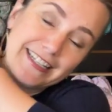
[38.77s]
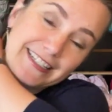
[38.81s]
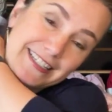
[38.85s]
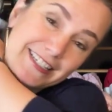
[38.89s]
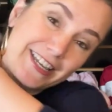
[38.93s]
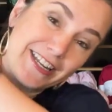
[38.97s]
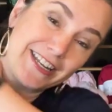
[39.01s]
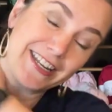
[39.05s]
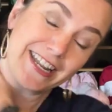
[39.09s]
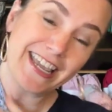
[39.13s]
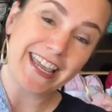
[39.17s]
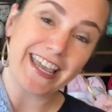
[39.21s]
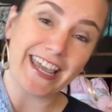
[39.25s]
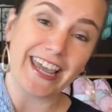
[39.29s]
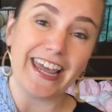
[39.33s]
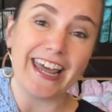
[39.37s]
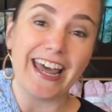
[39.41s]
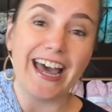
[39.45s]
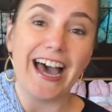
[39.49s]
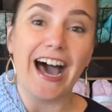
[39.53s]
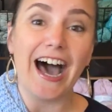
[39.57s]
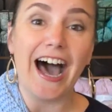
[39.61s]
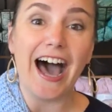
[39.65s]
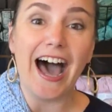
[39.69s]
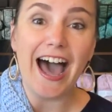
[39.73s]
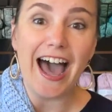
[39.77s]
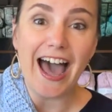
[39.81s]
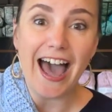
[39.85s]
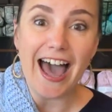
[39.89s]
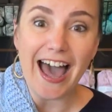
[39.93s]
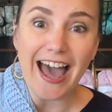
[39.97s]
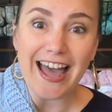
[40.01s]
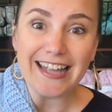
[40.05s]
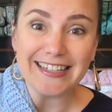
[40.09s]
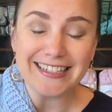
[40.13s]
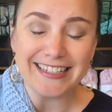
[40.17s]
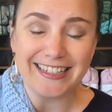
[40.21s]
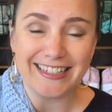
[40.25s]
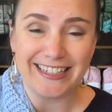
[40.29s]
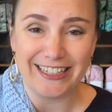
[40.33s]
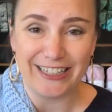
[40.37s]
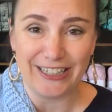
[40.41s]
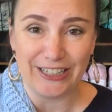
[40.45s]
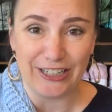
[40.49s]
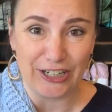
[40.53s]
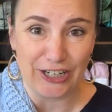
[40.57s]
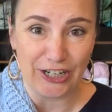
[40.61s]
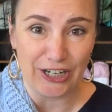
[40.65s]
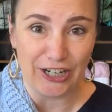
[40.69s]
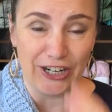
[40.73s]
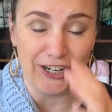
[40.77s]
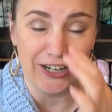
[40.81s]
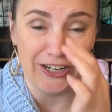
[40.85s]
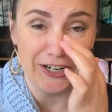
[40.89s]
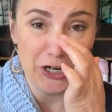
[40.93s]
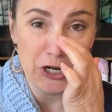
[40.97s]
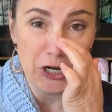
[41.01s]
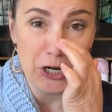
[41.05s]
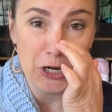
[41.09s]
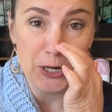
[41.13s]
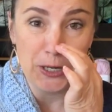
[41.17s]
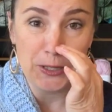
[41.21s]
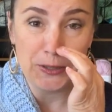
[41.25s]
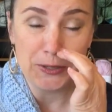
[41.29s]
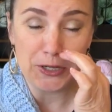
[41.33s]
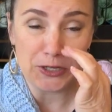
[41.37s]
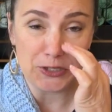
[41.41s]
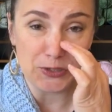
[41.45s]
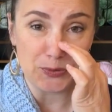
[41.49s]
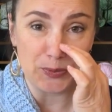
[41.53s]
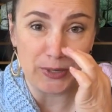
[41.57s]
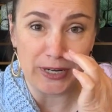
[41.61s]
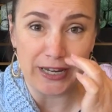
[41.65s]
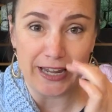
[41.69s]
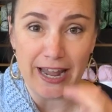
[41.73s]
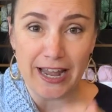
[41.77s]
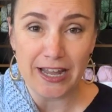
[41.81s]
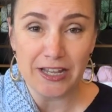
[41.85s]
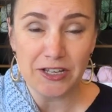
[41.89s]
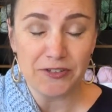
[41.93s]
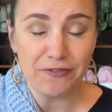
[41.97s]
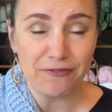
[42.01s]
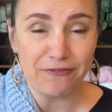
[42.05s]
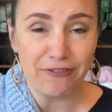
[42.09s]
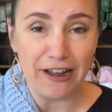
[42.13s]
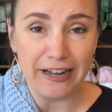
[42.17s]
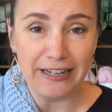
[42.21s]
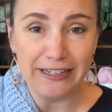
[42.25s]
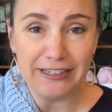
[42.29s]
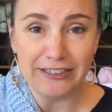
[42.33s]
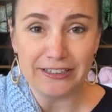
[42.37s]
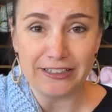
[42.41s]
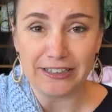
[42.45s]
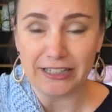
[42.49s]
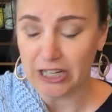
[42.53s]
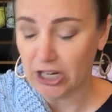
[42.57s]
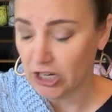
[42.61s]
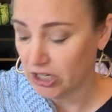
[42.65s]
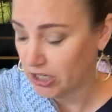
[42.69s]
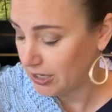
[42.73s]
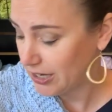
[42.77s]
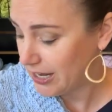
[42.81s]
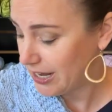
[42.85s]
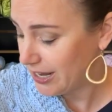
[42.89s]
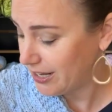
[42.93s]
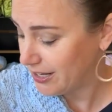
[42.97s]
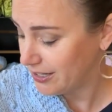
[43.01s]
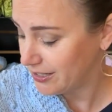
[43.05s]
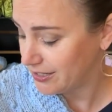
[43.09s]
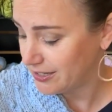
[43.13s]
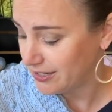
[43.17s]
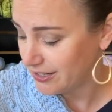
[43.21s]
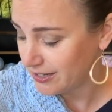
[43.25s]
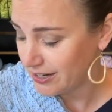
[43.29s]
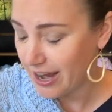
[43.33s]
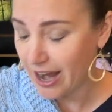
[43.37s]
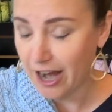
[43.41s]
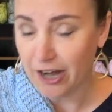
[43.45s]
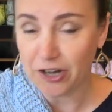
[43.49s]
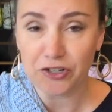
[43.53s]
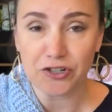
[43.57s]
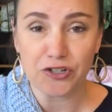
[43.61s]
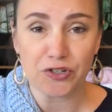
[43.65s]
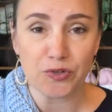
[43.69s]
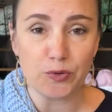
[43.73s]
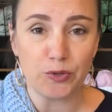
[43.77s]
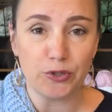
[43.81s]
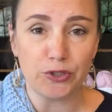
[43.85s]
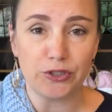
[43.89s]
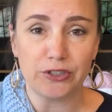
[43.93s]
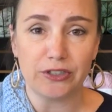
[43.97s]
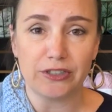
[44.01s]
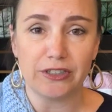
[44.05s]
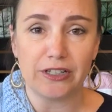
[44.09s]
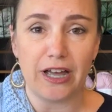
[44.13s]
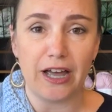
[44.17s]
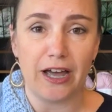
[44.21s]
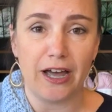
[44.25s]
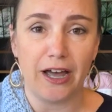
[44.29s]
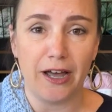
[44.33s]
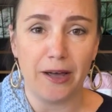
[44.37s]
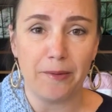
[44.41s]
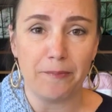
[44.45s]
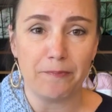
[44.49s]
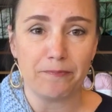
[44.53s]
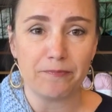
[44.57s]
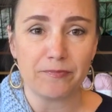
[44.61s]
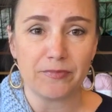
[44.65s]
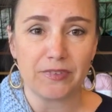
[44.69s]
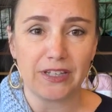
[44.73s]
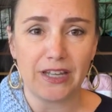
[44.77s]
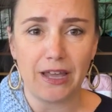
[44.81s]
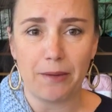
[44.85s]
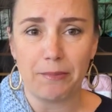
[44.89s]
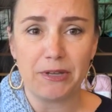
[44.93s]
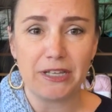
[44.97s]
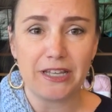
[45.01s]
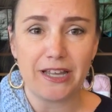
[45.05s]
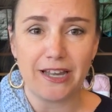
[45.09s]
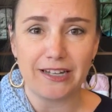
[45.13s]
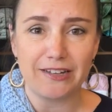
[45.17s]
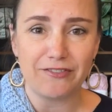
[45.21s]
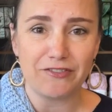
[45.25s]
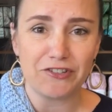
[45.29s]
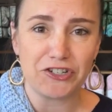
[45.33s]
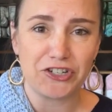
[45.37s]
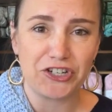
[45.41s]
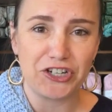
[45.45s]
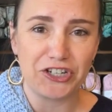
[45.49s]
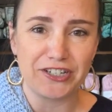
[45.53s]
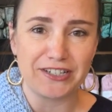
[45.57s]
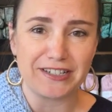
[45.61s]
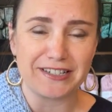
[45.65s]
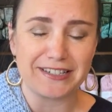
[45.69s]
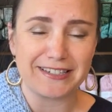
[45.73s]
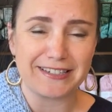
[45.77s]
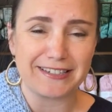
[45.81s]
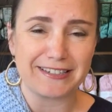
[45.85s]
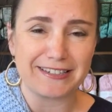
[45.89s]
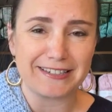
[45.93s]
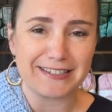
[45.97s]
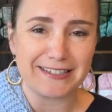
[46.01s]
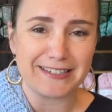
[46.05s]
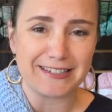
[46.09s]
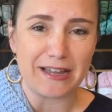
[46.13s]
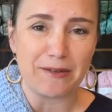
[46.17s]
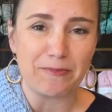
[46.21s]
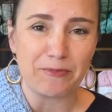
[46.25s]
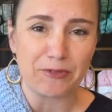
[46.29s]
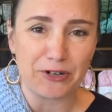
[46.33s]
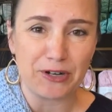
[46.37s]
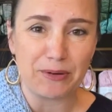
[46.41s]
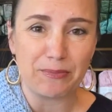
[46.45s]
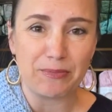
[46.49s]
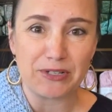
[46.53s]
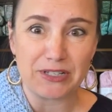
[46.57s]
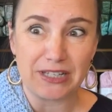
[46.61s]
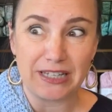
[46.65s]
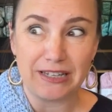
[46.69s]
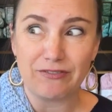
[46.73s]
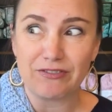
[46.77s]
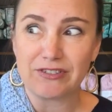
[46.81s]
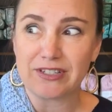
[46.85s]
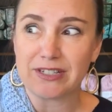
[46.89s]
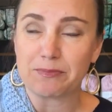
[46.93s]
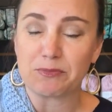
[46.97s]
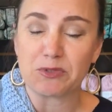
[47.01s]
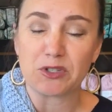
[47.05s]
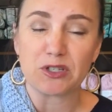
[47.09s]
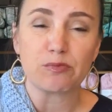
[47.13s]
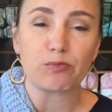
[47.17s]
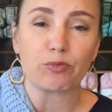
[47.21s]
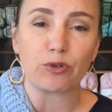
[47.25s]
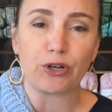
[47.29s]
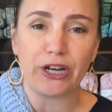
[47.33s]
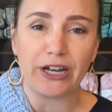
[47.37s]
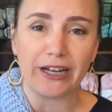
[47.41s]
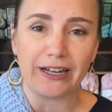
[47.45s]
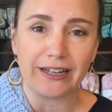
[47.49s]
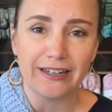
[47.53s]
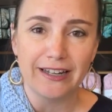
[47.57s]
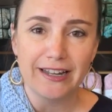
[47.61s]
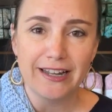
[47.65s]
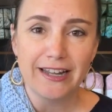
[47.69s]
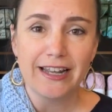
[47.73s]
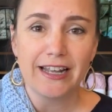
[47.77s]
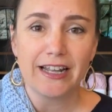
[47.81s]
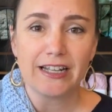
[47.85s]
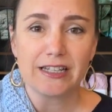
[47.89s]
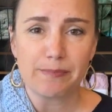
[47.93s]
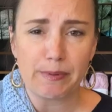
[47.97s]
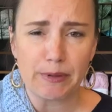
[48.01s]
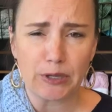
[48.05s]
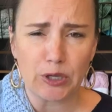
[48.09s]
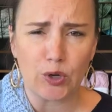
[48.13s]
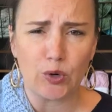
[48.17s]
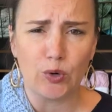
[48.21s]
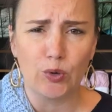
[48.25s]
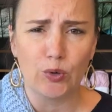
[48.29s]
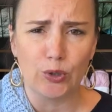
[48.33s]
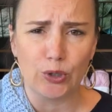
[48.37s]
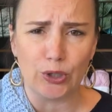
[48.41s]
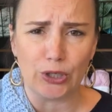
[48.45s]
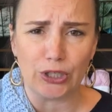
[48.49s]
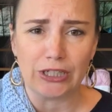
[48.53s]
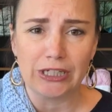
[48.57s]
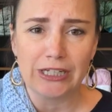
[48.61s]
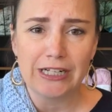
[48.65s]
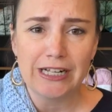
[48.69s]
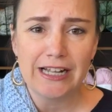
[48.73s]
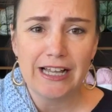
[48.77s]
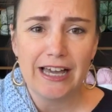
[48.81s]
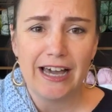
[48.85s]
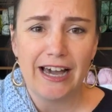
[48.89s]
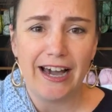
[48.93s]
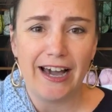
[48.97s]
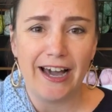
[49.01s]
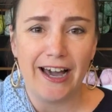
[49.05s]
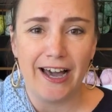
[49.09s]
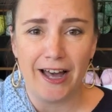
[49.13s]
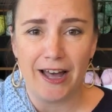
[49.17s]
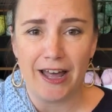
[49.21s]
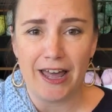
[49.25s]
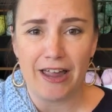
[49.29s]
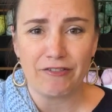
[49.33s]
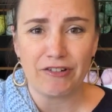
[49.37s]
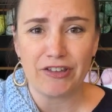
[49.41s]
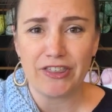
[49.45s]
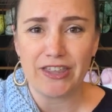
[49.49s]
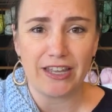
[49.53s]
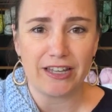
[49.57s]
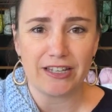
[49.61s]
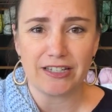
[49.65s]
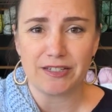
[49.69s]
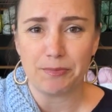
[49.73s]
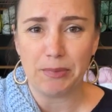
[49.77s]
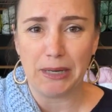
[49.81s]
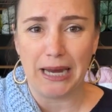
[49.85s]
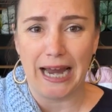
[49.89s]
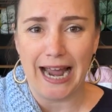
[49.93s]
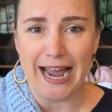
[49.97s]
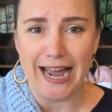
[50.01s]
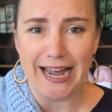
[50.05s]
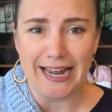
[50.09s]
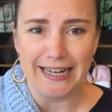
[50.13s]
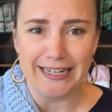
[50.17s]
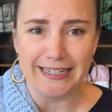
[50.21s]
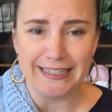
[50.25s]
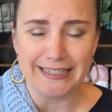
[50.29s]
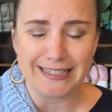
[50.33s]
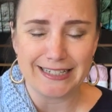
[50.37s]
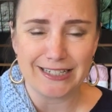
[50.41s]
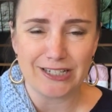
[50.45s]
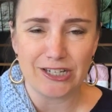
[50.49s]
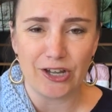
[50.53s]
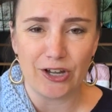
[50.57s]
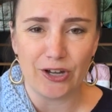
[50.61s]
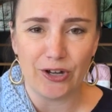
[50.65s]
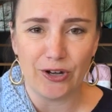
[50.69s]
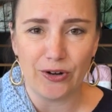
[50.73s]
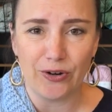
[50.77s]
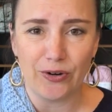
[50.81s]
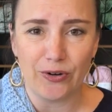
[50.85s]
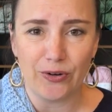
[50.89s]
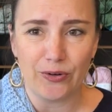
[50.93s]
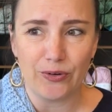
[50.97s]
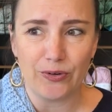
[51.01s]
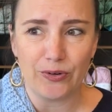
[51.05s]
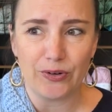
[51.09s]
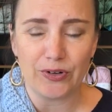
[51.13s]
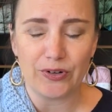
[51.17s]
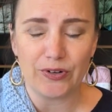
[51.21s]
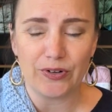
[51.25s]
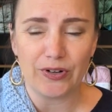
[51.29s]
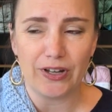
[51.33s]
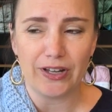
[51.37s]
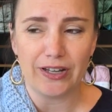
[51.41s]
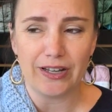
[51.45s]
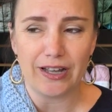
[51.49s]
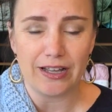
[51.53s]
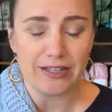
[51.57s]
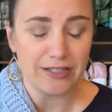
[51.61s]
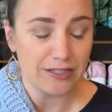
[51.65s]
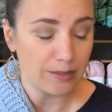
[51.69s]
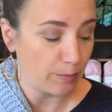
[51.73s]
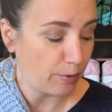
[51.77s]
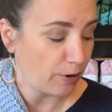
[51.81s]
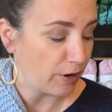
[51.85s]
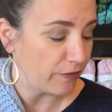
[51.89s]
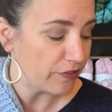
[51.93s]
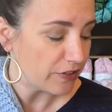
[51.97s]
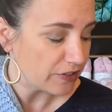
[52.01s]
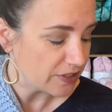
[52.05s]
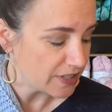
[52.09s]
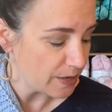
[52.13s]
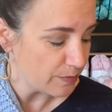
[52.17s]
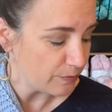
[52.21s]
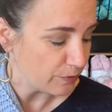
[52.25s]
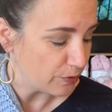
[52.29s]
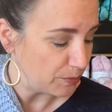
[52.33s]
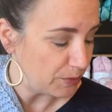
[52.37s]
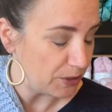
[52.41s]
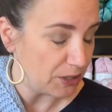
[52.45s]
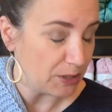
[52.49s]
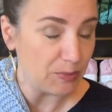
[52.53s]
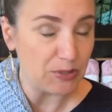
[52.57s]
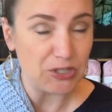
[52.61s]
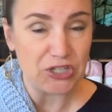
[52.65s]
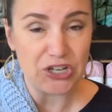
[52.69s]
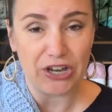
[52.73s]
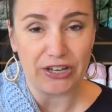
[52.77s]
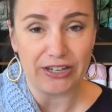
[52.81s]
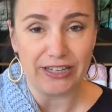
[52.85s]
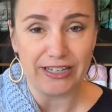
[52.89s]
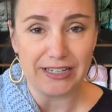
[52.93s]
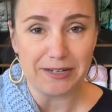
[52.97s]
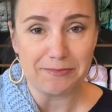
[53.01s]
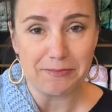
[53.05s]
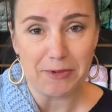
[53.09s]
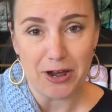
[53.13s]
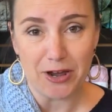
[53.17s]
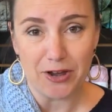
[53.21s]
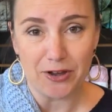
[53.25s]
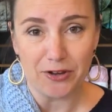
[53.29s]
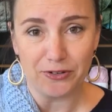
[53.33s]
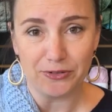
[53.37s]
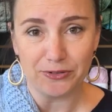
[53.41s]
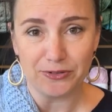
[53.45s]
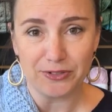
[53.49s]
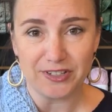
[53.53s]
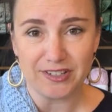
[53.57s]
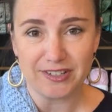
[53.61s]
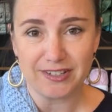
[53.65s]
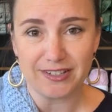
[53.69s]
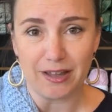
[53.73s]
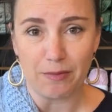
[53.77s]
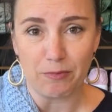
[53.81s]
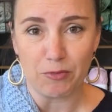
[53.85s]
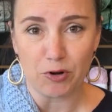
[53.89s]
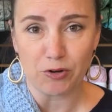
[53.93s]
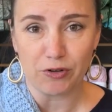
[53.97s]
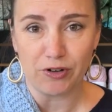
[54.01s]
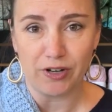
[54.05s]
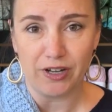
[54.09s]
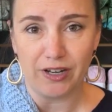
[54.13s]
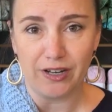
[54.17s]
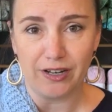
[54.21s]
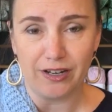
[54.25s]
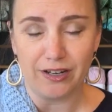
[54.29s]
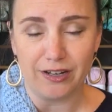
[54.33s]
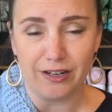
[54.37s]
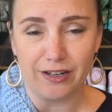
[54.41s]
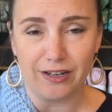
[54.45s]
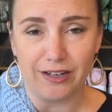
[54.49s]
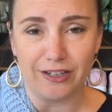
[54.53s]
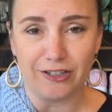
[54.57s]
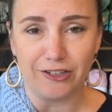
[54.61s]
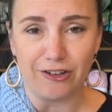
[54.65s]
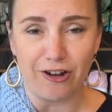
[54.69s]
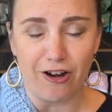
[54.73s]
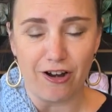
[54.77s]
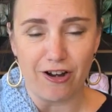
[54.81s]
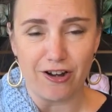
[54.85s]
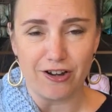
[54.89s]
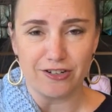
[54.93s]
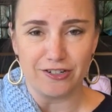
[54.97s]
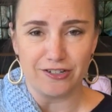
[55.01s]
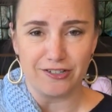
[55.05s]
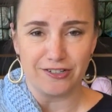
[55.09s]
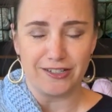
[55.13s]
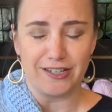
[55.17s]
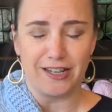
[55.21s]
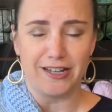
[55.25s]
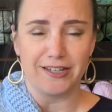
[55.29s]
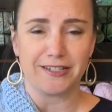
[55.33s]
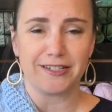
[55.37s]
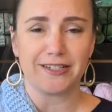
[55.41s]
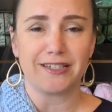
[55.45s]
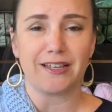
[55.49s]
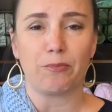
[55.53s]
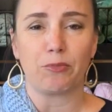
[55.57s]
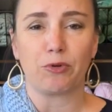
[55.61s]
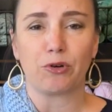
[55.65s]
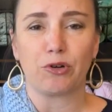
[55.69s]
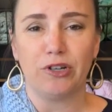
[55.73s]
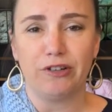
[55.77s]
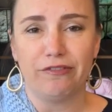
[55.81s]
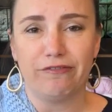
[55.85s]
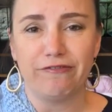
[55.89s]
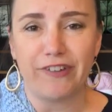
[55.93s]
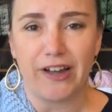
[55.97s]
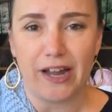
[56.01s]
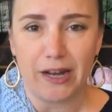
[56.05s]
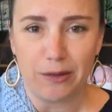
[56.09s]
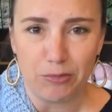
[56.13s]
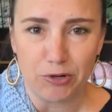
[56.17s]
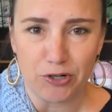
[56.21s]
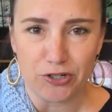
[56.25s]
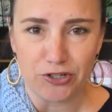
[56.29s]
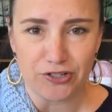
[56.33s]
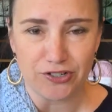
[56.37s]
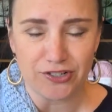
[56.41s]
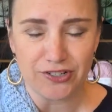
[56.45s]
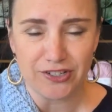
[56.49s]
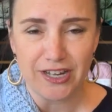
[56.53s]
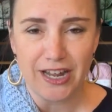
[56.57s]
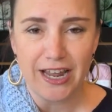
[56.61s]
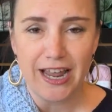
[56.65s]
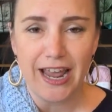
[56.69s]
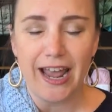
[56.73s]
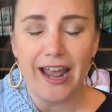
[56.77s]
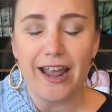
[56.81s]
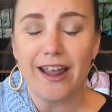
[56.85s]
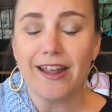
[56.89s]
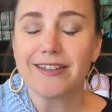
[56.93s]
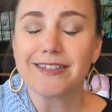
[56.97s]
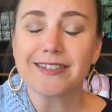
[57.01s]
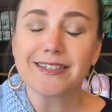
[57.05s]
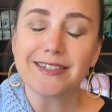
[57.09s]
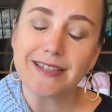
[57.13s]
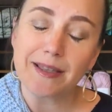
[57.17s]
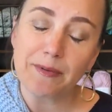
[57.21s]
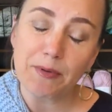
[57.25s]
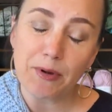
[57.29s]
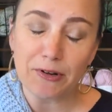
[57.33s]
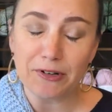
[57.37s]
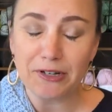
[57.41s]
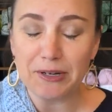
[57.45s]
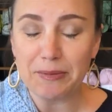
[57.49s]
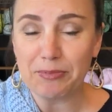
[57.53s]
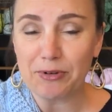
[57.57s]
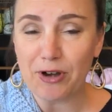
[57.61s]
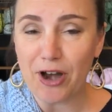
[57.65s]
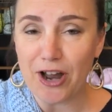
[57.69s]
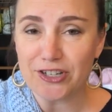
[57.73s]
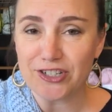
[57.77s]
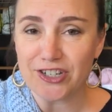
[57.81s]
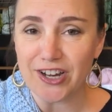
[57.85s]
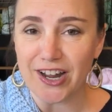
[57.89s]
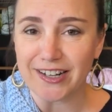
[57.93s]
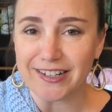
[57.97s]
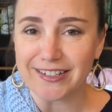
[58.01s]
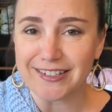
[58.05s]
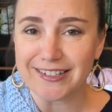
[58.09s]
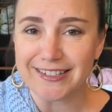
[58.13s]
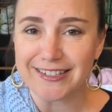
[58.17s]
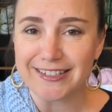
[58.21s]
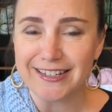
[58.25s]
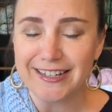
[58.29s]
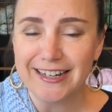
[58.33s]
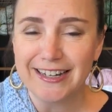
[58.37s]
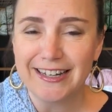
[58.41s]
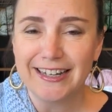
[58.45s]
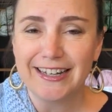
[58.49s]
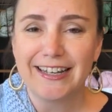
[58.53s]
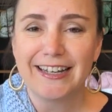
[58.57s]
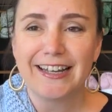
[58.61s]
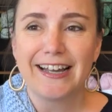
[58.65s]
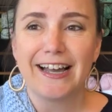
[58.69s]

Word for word: it's going to get hot here this weekend. Finally going to hit actual, um, I mean, not even just summery, but even some spring. It's been cool. Uh, everything is behind. So it's a perfect time for me to be talking about summery yarns and summery fibers and summery projects